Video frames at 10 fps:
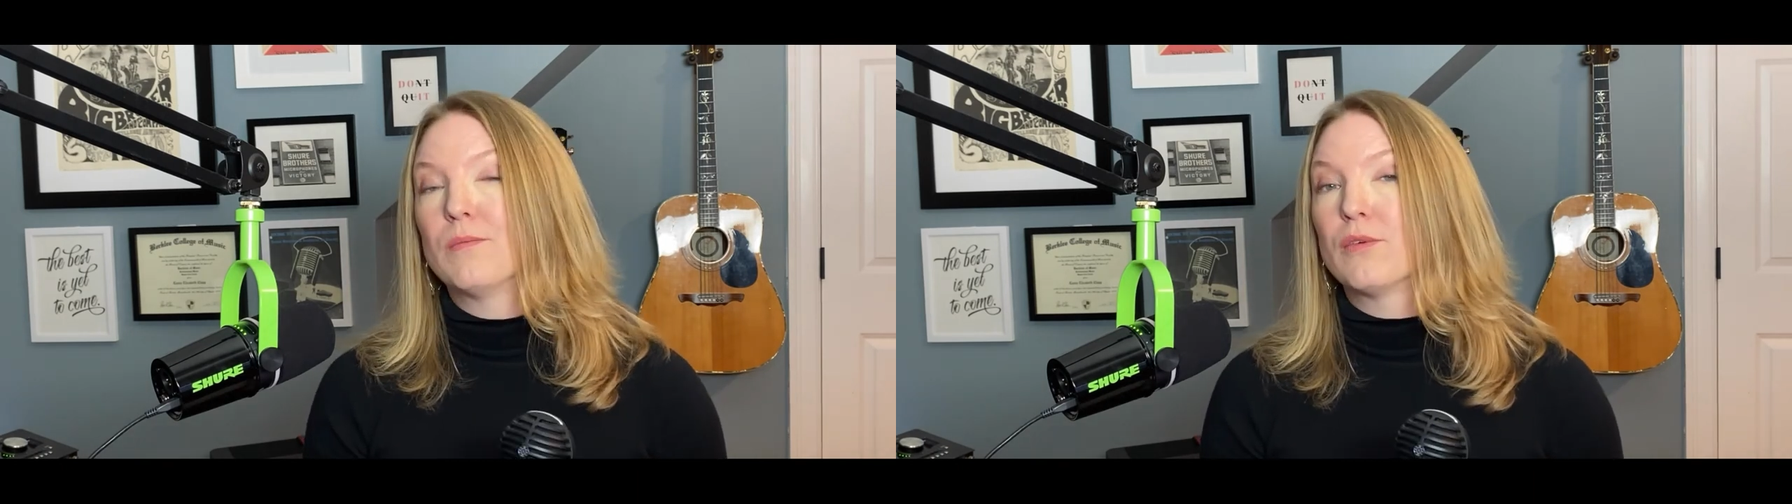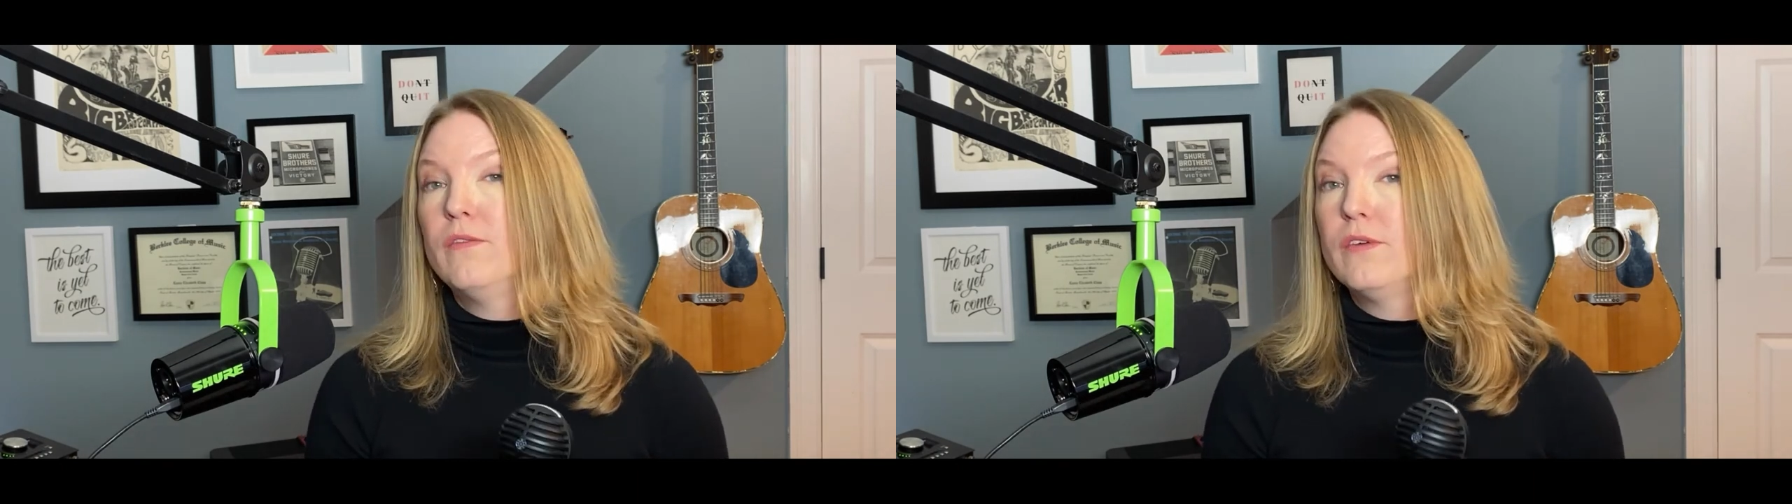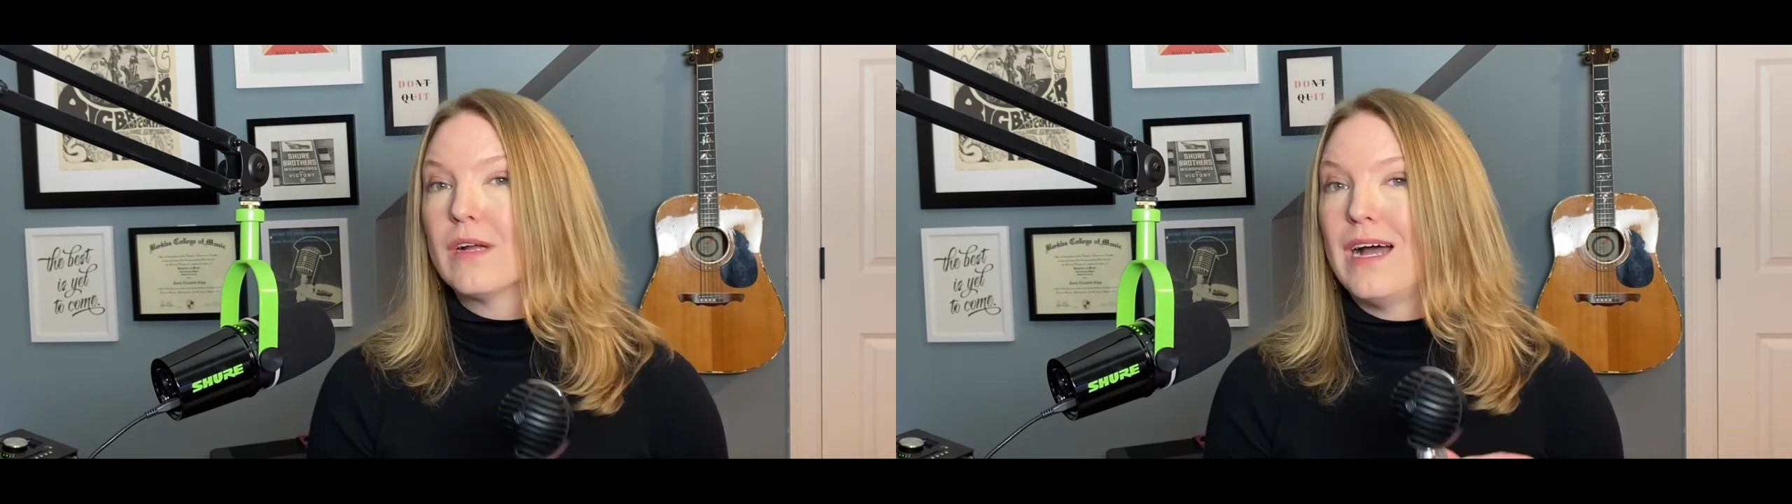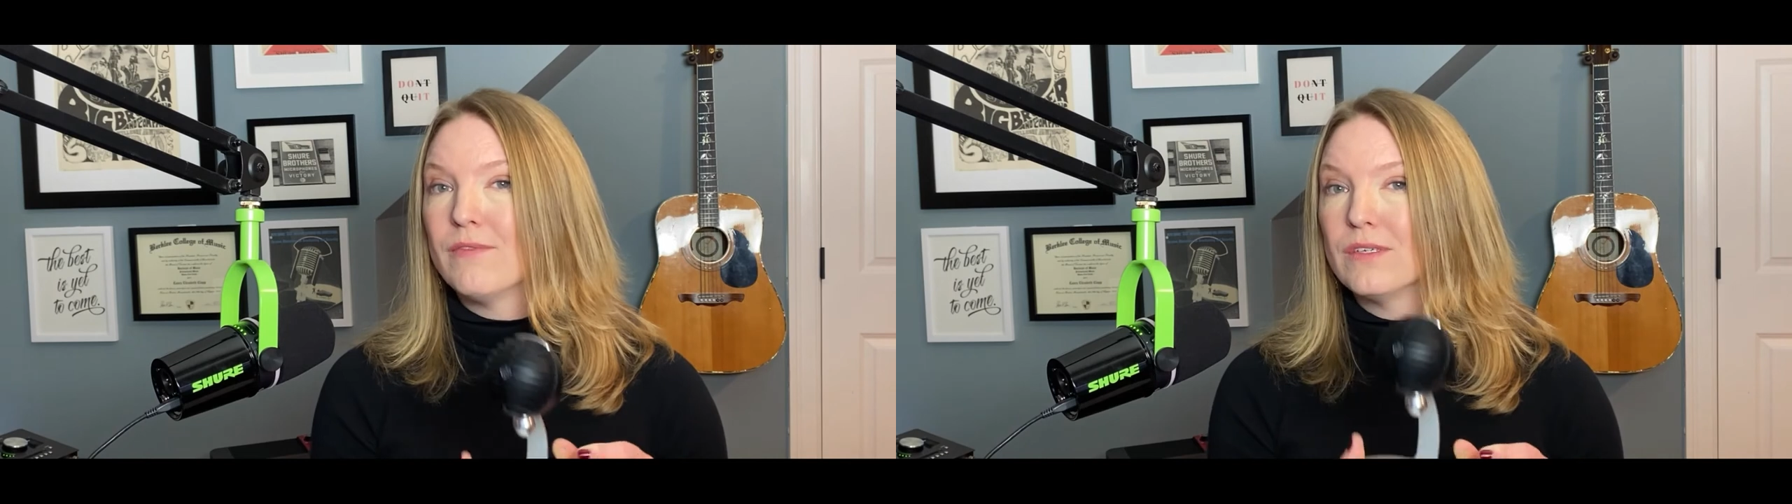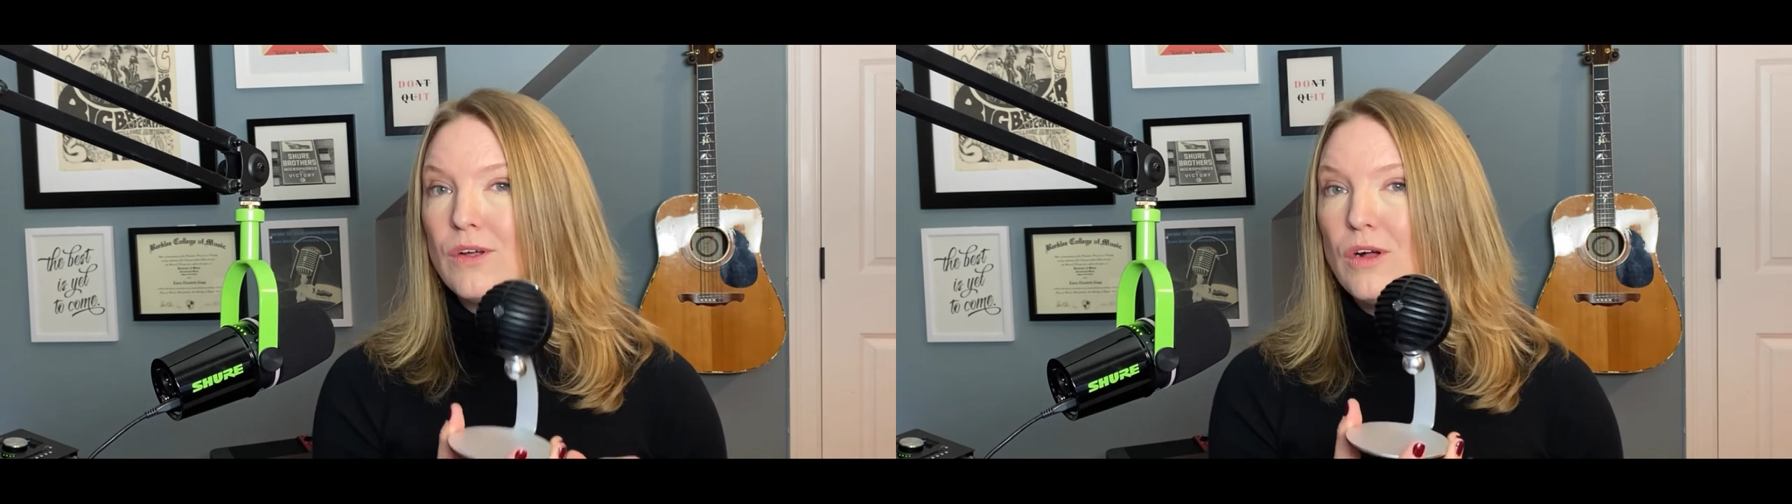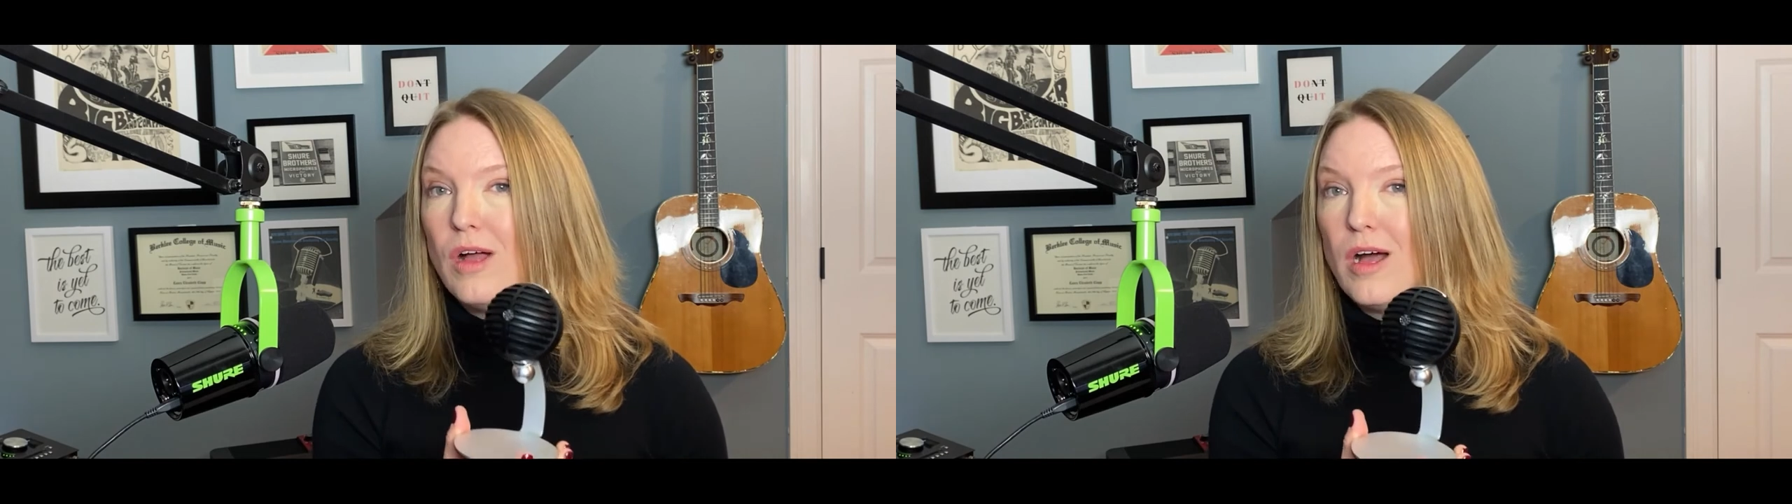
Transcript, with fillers: improve your conference call